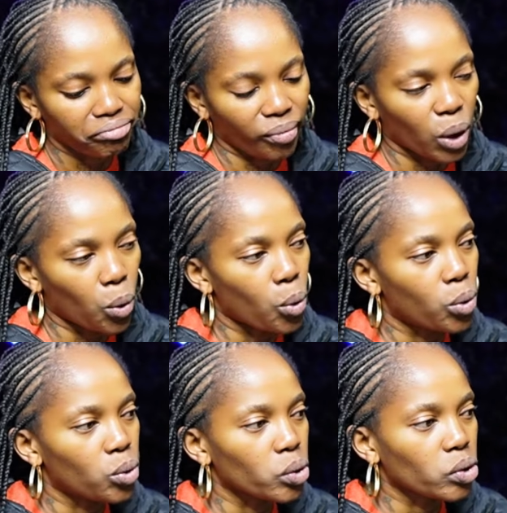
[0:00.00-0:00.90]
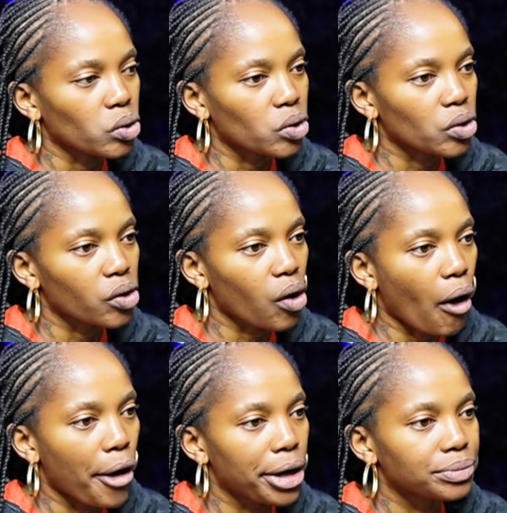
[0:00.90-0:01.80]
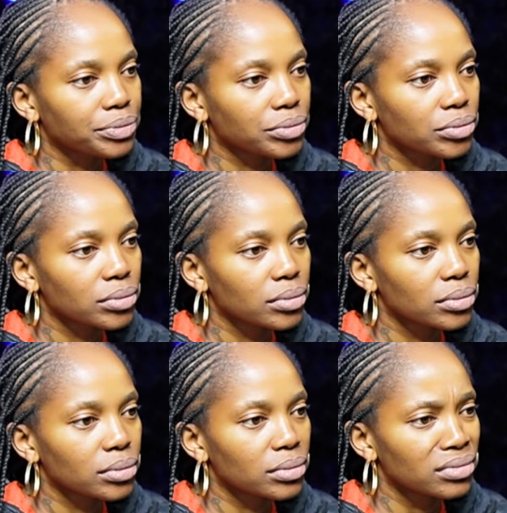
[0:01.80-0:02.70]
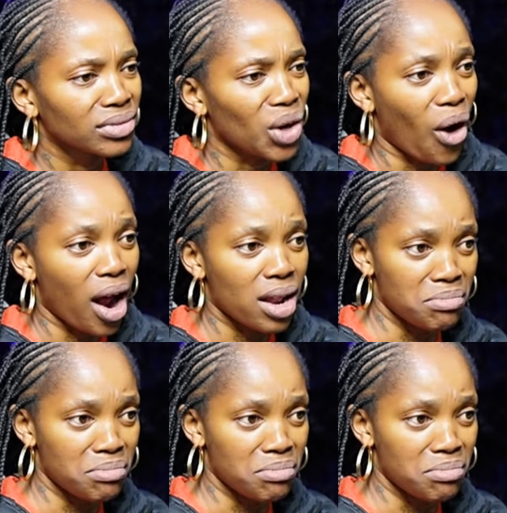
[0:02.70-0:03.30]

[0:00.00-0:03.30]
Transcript: we well, like your hair though. All black everything. I like it. So beautiful. All